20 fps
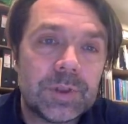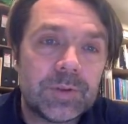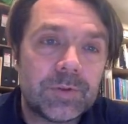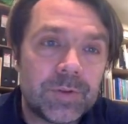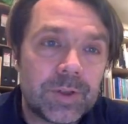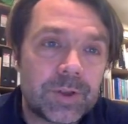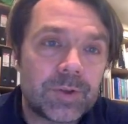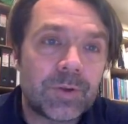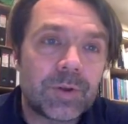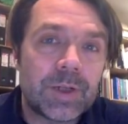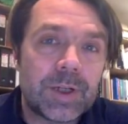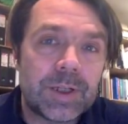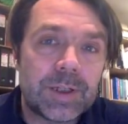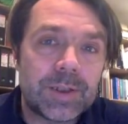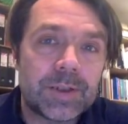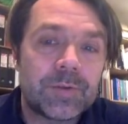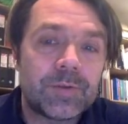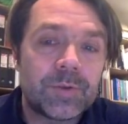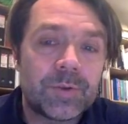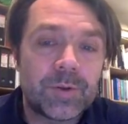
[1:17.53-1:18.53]
visualize
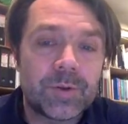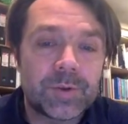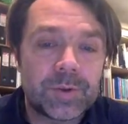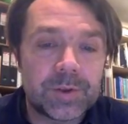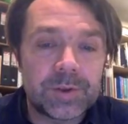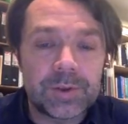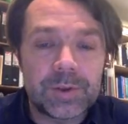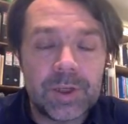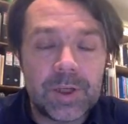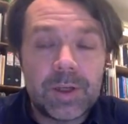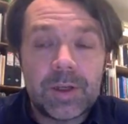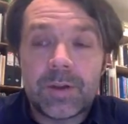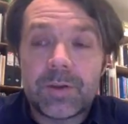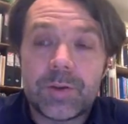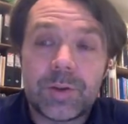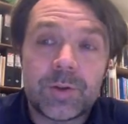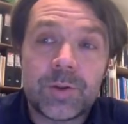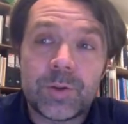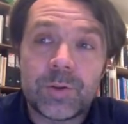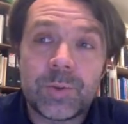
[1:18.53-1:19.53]
it for the
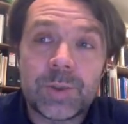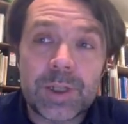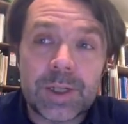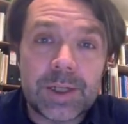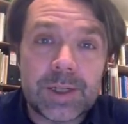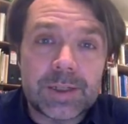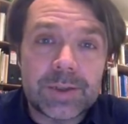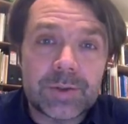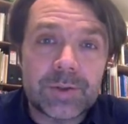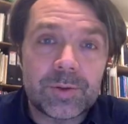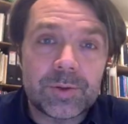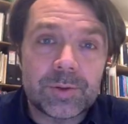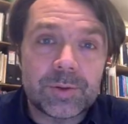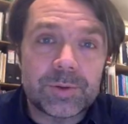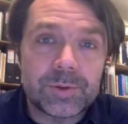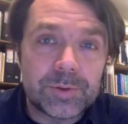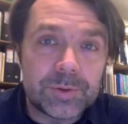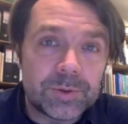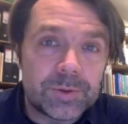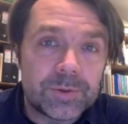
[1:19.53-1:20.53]
human eye
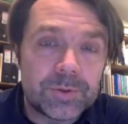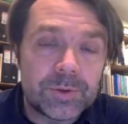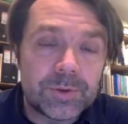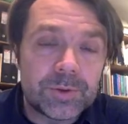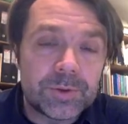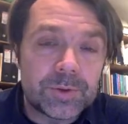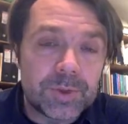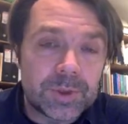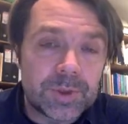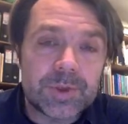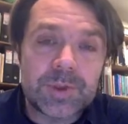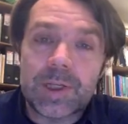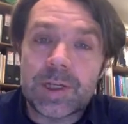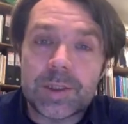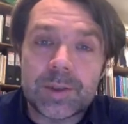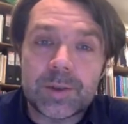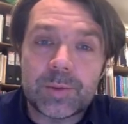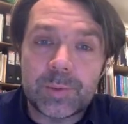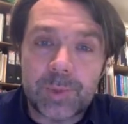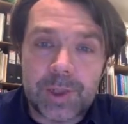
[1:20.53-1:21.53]
to
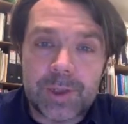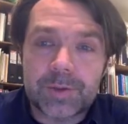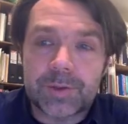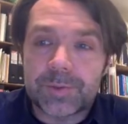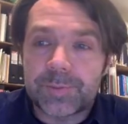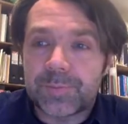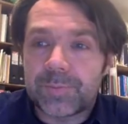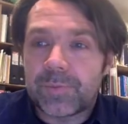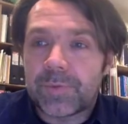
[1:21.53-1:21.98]
understand it better.